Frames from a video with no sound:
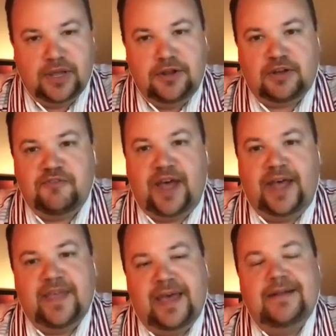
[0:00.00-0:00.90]
you can find
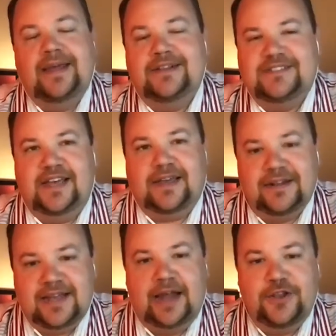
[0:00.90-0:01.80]
that at
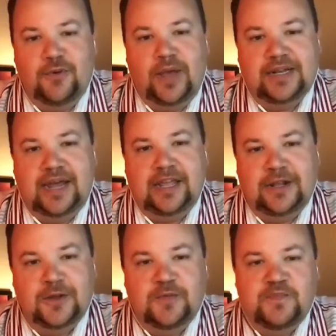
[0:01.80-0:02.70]

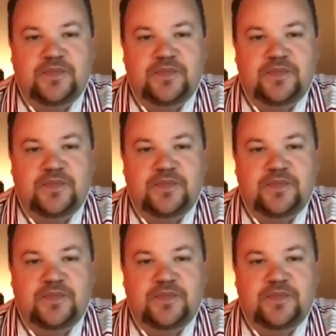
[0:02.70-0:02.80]
secca.ua.edu.